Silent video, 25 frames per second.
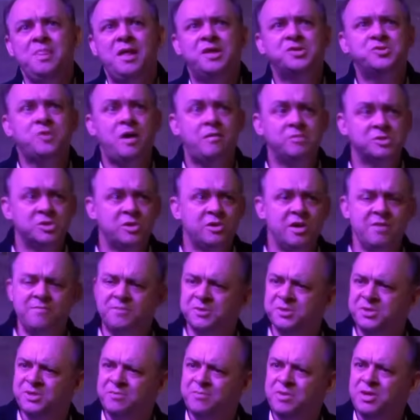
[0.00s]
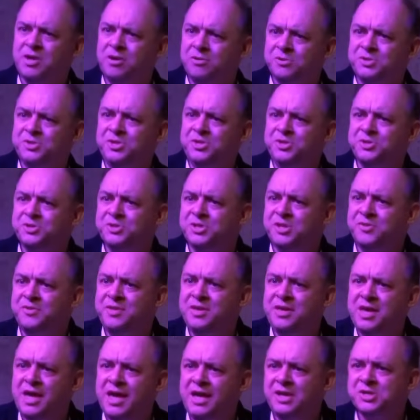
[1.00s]
And so I was looking for symbioses in
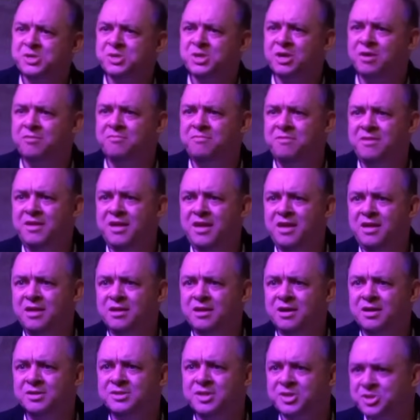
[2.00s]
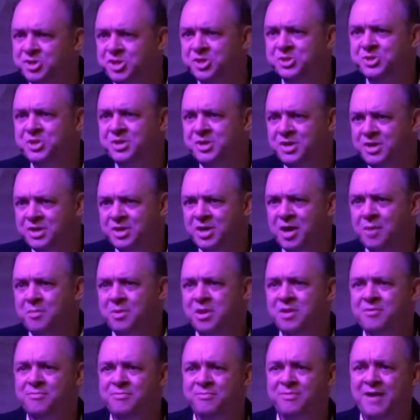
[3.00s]
the case of the uh, Dutch East India
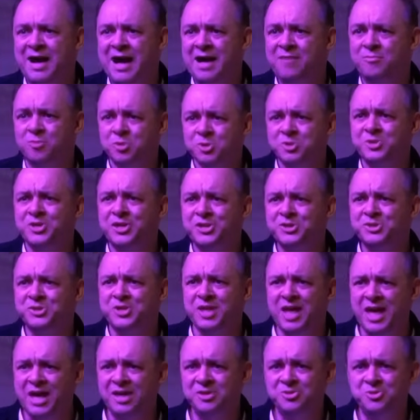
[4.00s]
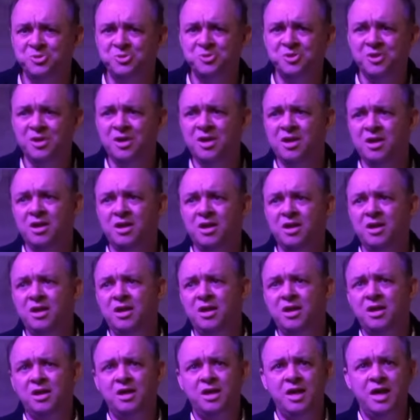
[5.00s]
Company, five or six things.
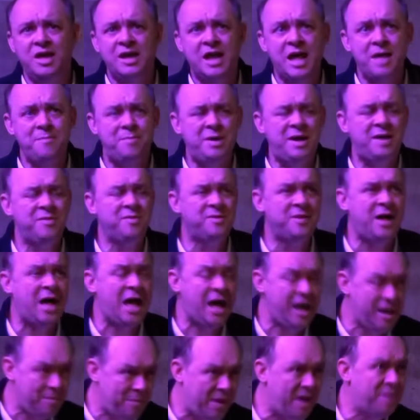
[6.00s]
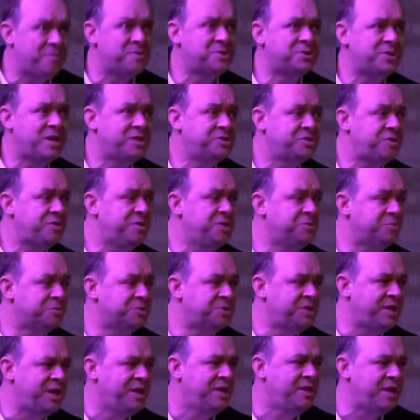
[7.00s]
And I, hypoth I hypothesized that these
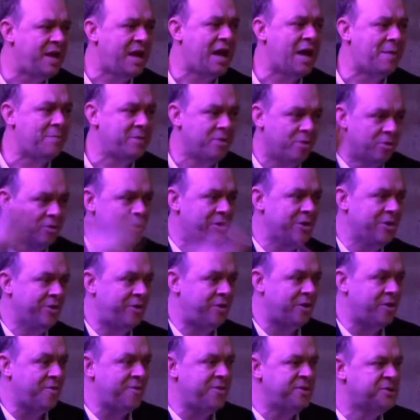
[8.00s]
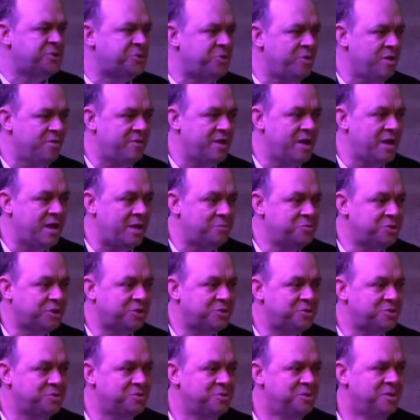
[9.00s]
will tend to happen early on in the history of any
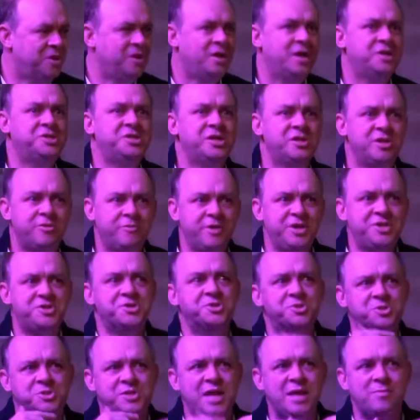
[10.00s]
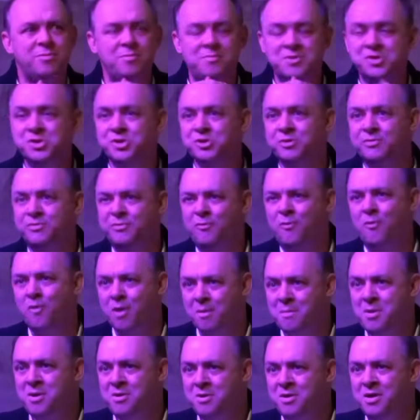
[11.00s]
object until it reaches stable, mature
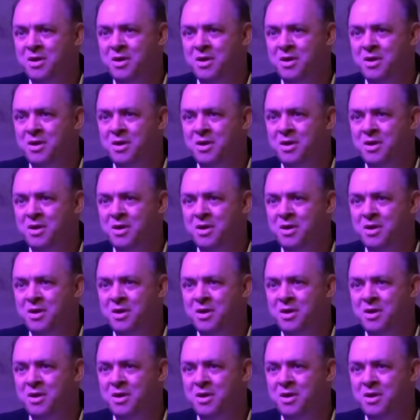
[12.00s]
form.